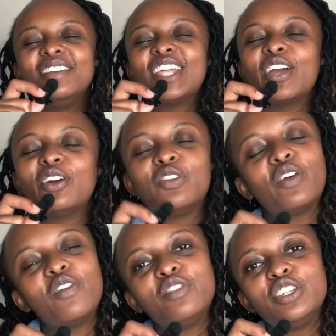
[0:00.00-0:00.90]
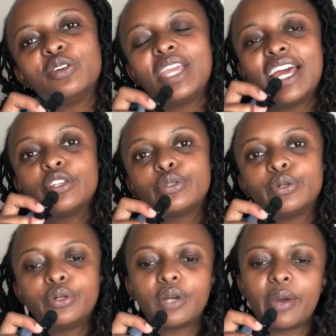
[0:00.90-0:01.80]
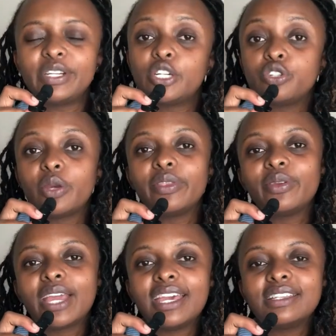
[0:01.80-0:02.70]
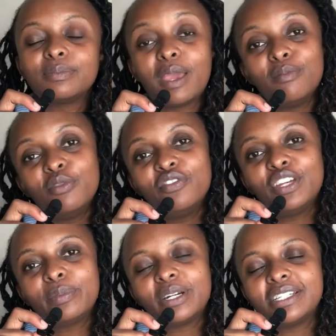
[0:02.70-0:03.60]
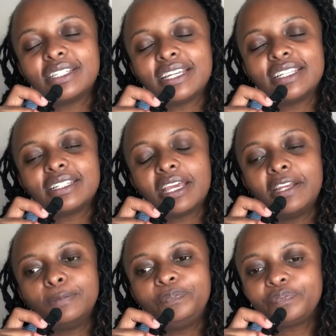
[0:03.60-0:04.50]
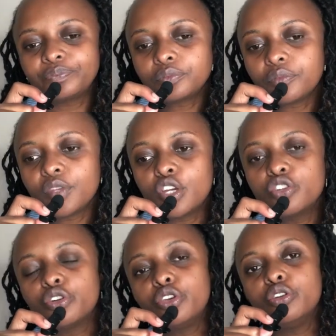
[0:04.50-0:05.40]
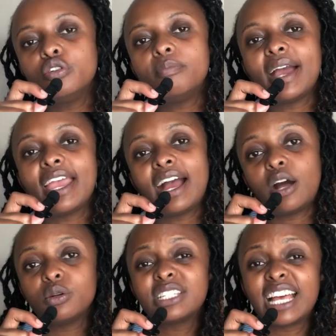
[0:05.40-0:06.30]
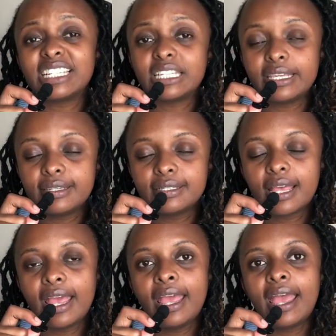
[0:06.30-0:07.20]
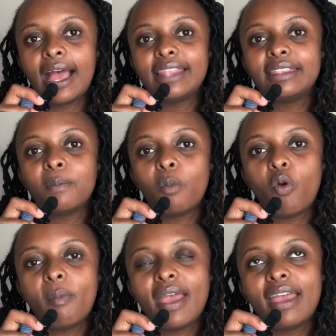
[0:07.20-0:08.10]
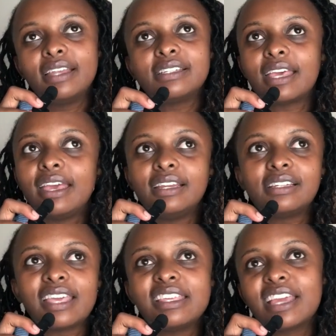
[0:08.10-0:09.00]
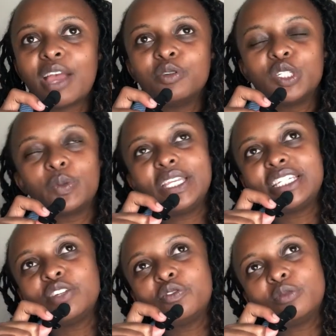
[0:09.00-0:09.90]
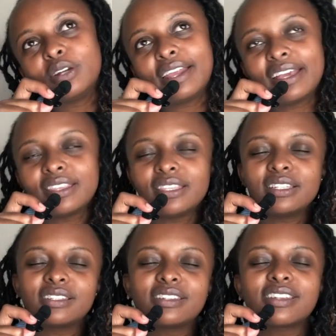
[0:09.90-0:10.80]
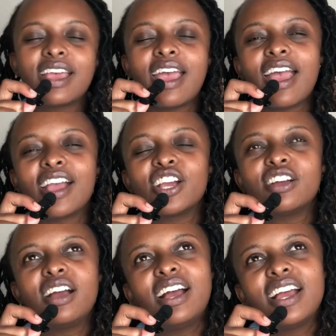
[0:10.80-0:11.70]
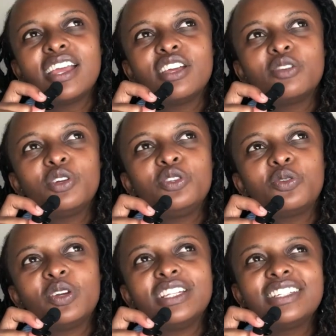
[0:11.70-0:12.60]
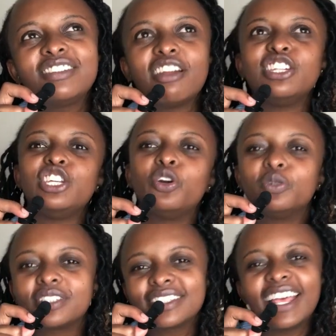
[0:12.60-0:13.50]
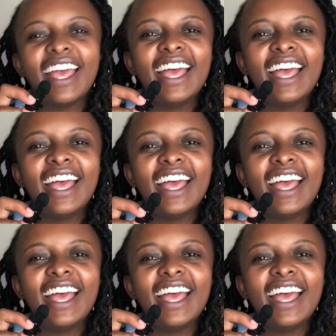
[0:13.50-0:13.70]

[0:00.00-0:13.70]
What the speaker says: We thank God for a video. Yeah, so I wanted to share with you guys my moving process and show you my house as is at the moment. And I think I was waiting for like this, what do you call this, grandiose